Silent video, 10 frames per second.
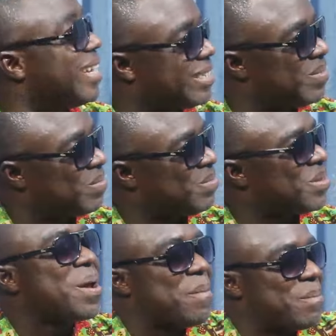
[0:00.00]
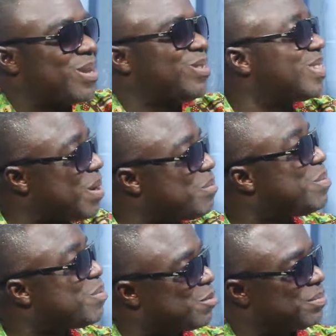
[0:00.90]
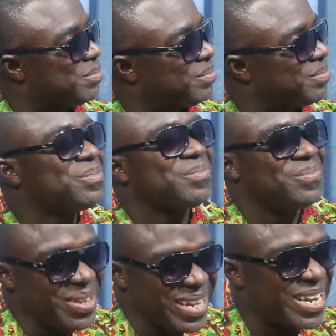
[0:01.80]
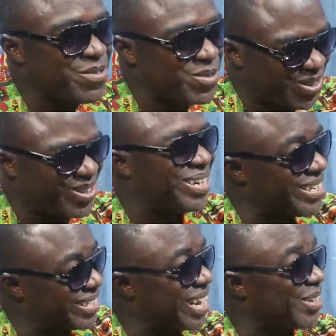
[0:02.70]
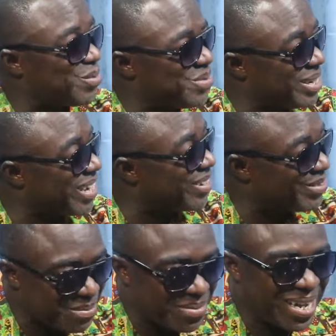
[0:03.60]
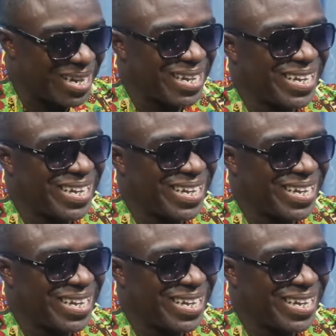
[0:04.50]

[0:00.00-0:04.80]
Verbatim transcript: that. But to some people, they will surely decide to bring the drama